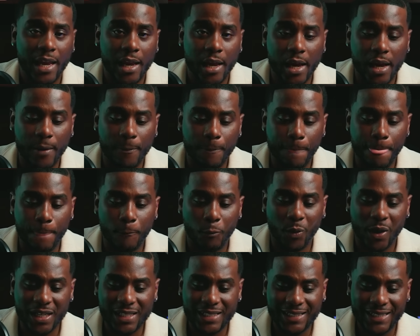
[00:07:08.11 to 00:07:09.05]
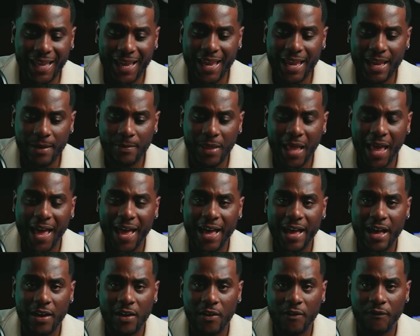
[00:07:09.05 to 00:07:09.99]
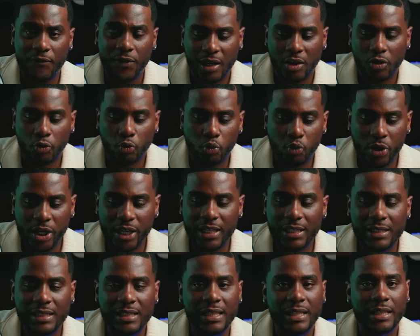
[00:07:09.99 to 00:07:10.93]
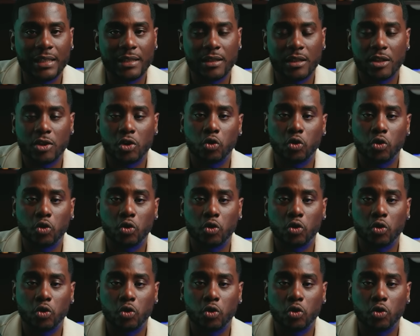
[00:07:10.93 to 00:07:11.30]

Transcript: And once they have a reason